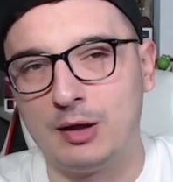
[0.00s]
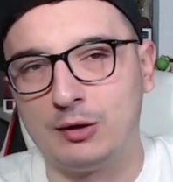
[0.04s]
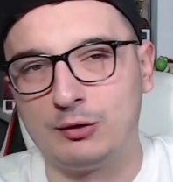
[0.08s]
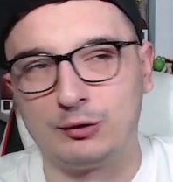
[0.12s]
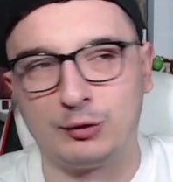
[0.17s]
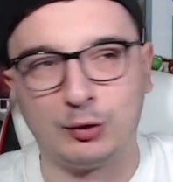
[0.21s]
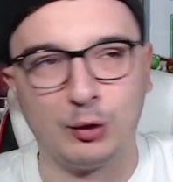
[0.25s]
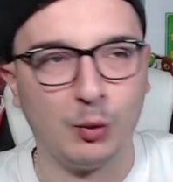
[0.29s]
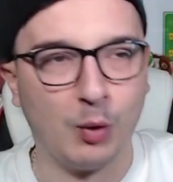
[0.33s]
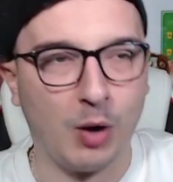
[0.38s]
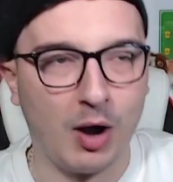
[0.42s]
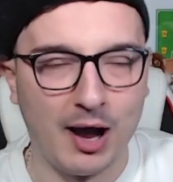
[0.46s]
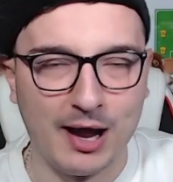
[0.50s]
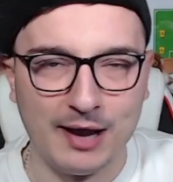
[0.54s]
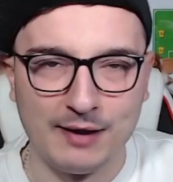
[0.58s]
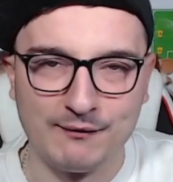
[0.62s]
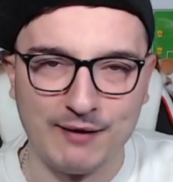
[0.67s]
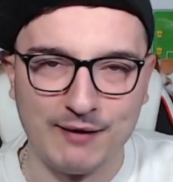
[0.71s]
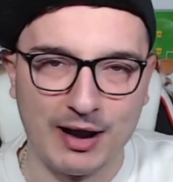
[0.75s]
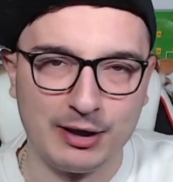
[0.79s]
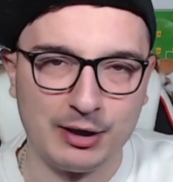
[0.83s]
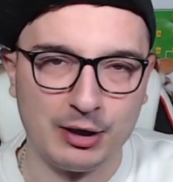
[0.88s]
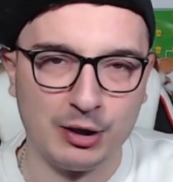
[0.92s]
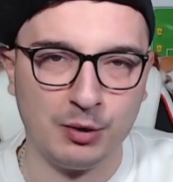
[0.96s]
too high a
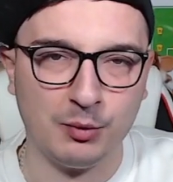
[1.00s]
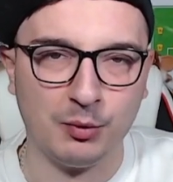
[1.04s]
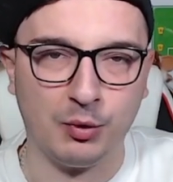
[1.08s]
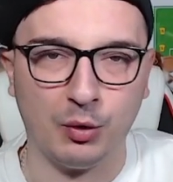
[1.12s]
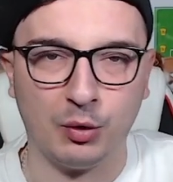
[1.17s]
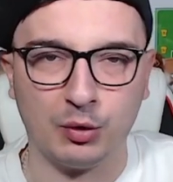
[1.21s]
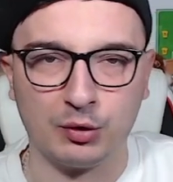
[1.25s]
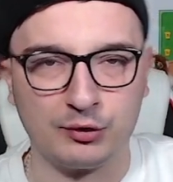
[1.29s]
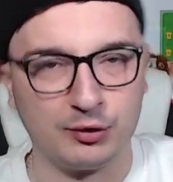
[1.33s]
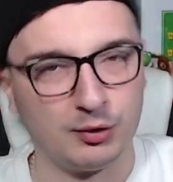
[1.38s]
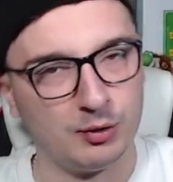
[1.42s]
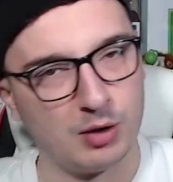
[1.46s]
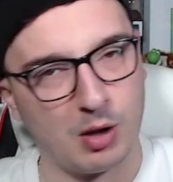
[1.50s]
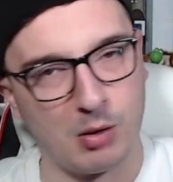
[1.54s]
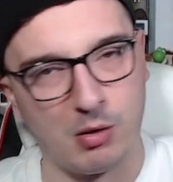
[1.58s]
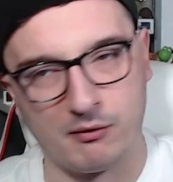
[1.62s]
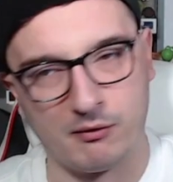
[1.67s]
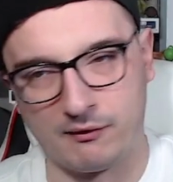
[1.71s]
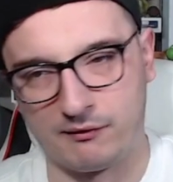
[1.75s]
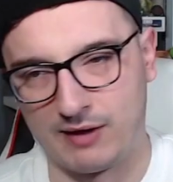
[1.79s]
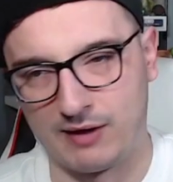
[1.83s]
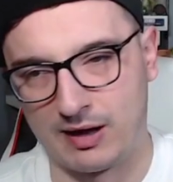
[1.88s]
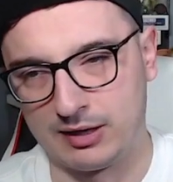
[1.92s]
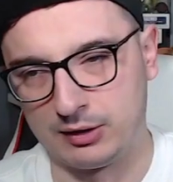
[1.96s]
value or too low of
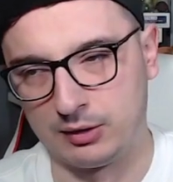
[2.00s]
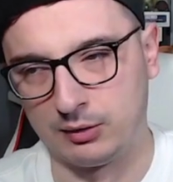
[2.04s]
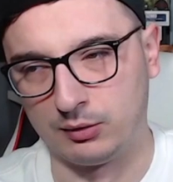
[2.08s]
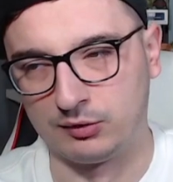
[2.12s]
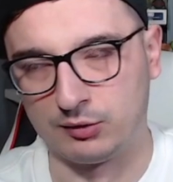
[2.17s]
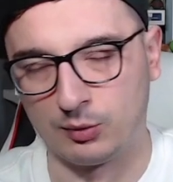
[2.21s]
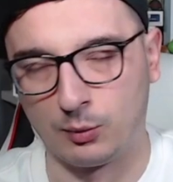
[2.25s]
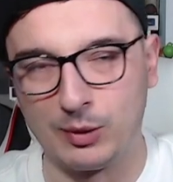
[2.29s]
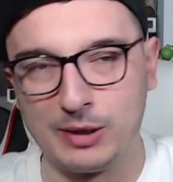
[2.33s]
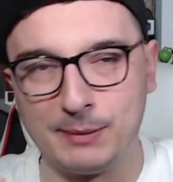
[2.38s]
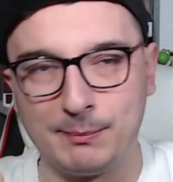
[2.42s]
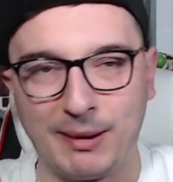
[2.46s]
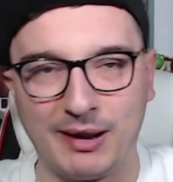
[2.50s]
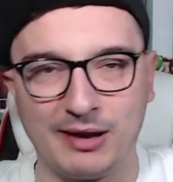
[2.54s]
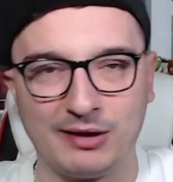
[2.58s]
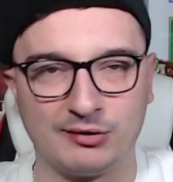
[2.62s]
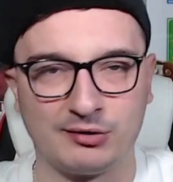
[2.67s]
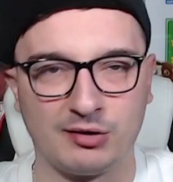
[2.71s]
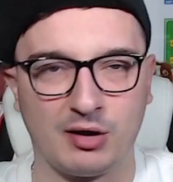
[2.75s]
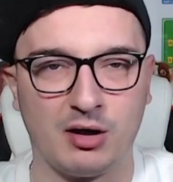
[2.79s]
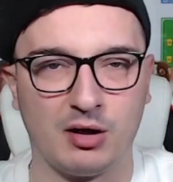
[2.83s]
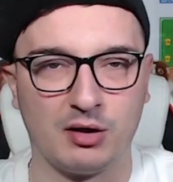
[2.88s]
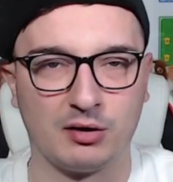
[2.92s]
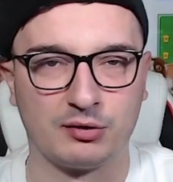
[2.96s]
a value. So we
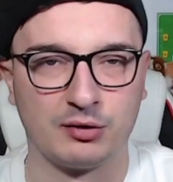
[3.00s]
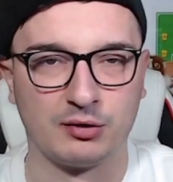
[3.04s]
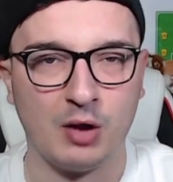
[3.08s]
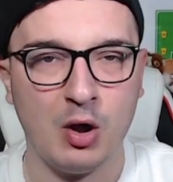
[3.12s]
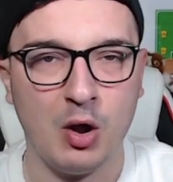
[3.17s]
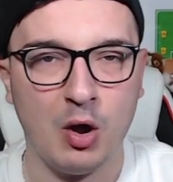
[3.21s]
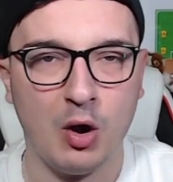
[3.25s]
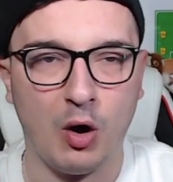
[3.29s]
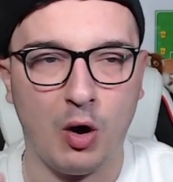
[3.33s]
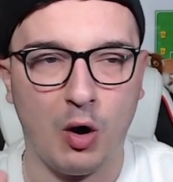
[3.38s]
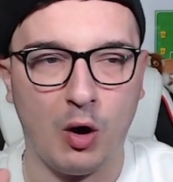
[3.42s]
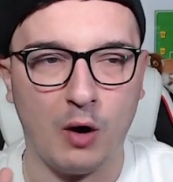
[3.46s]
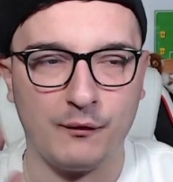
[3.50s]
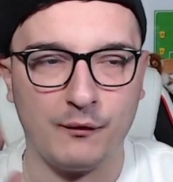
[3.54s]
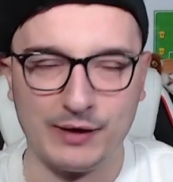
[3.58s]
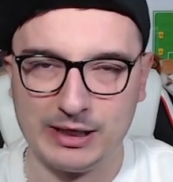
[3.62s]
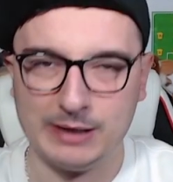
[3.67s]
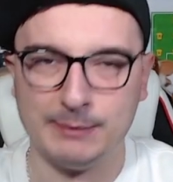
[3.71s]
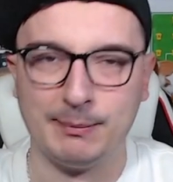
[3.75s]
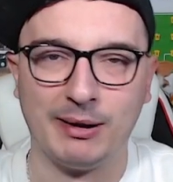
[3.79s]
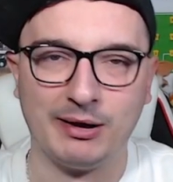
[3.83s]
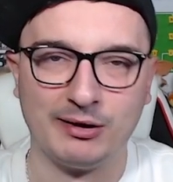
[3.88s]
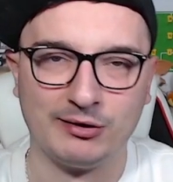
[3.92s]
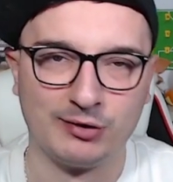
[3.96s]
base ours off
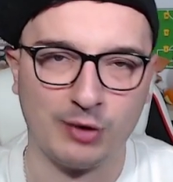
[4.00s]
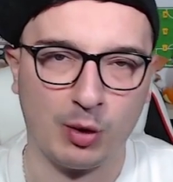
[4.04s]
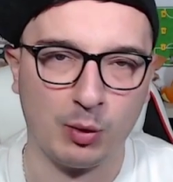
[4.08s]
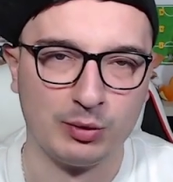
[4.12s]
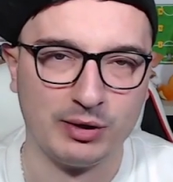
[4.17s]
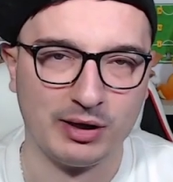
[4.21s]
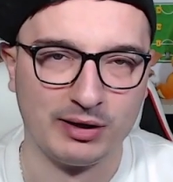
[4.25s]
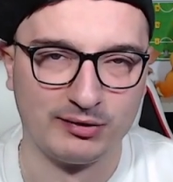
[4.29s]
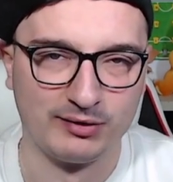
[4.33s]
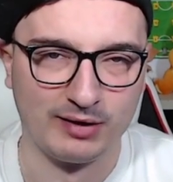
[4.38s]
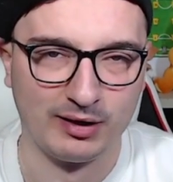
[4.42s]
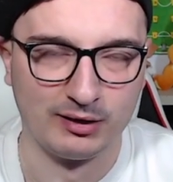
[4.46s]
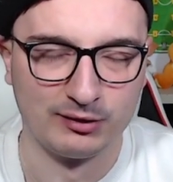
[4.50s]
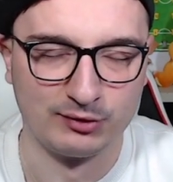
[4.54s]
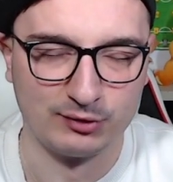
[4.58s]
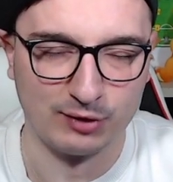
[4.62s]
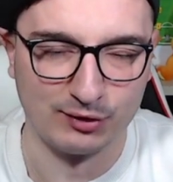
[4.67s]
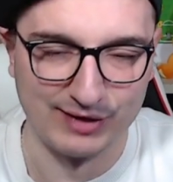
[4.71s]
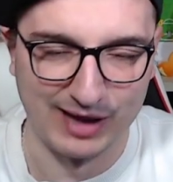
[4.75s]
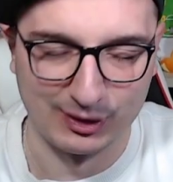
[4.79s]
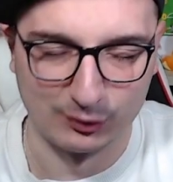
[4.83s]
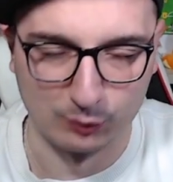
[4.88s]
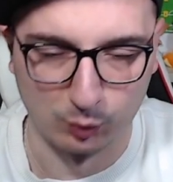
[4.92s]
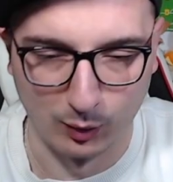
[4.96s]
eBay sold listings
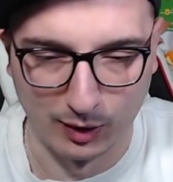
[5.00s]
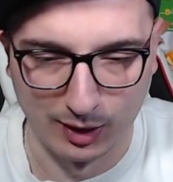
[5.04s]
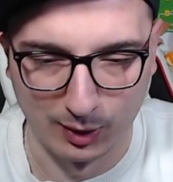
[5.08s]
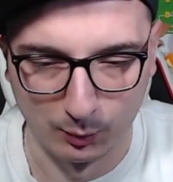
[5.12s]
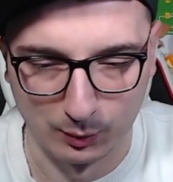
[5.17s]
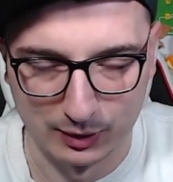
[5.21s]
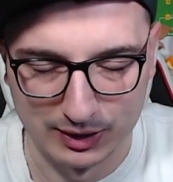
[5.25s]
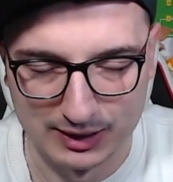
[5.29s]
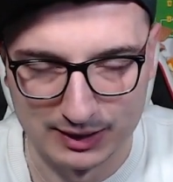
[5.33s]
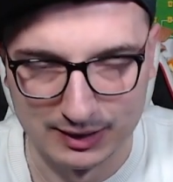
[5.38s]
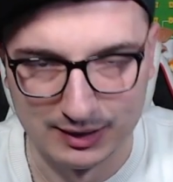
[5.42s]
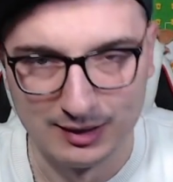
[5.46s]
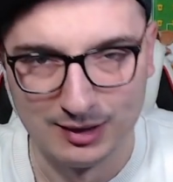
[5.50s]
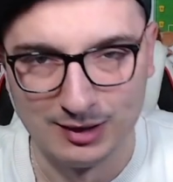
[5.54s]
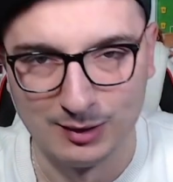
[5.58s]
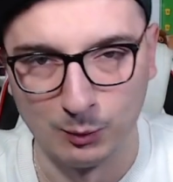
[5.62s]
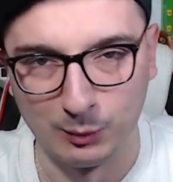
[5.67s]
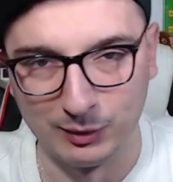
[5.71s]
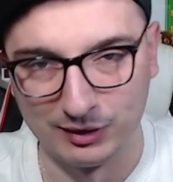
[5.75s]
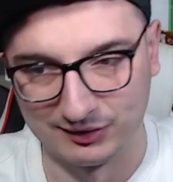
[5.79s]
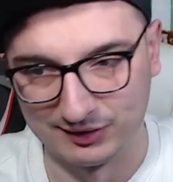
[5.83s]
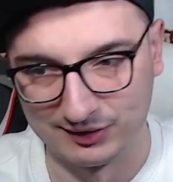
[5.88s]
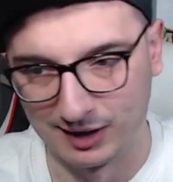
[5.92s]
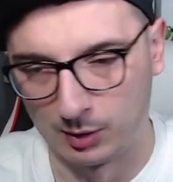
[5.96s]
because that's where we
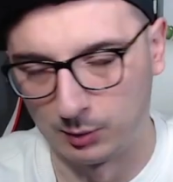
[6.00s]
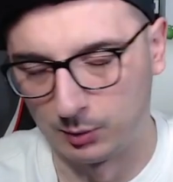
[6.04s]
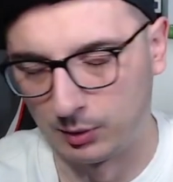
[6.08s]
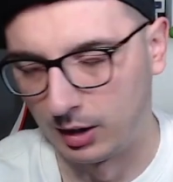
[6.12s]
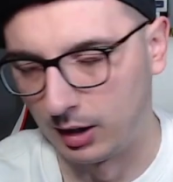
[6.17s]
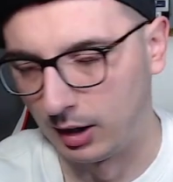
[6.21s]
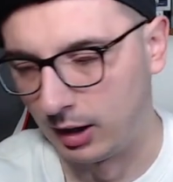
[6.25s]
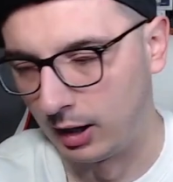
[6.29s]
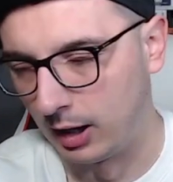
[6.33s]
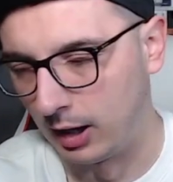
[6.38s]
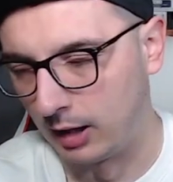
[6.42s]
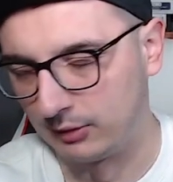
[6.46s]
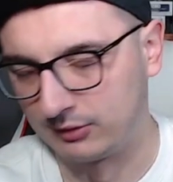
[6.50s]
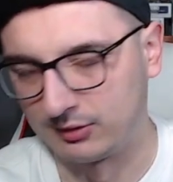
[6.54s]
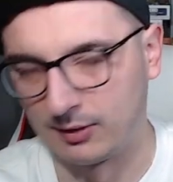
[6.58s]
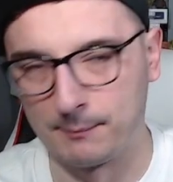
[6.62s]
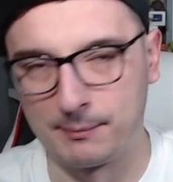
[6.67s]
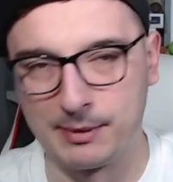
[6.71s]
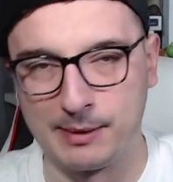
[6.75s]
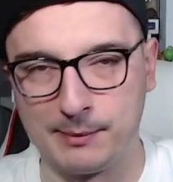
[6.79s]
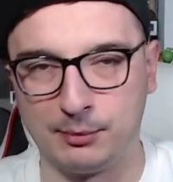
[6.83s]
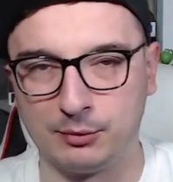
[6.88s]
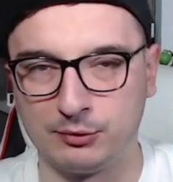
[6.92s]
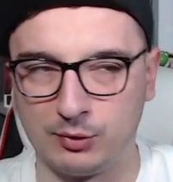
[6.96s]
sell. Some
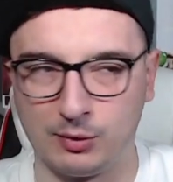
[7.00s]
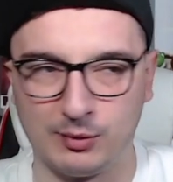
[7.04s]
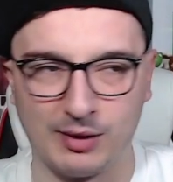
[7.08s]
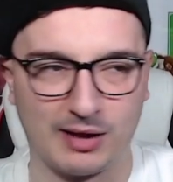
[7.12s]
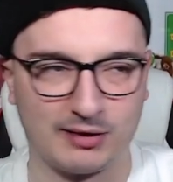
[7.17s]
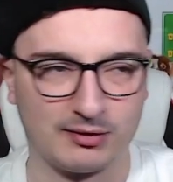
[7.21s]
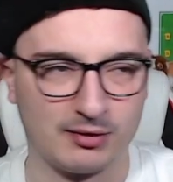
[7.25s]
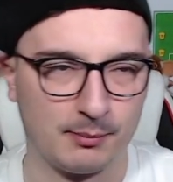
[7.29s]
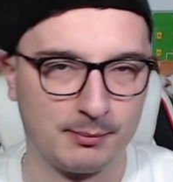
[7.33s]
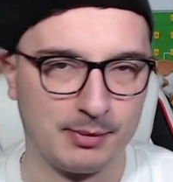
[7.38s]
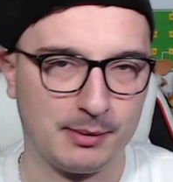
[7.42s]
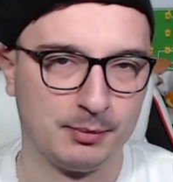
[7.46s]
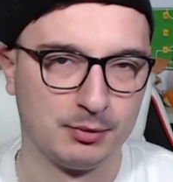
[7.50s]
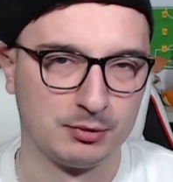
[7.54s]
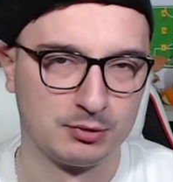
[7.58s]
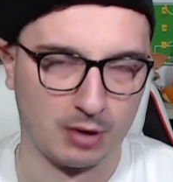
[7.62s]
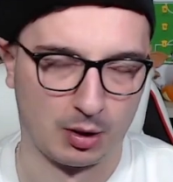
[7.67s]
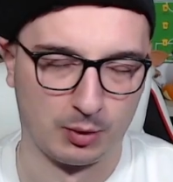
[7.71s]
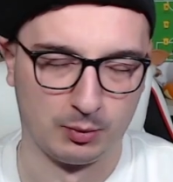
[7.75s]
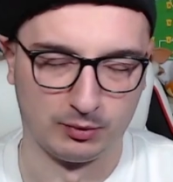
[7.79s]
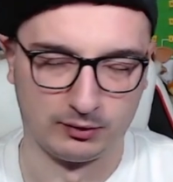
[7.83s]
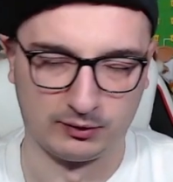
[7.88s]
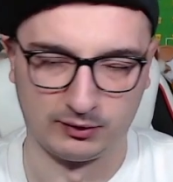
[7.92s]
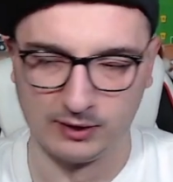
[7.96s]
people do that, some people
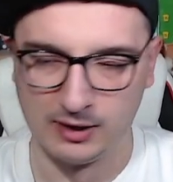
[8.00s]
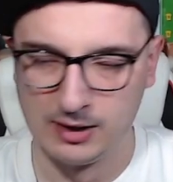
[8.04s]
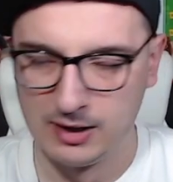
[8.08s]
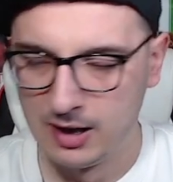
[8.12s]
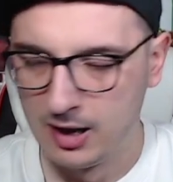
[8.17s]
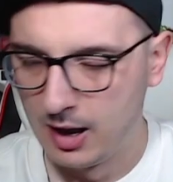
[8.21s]
don't.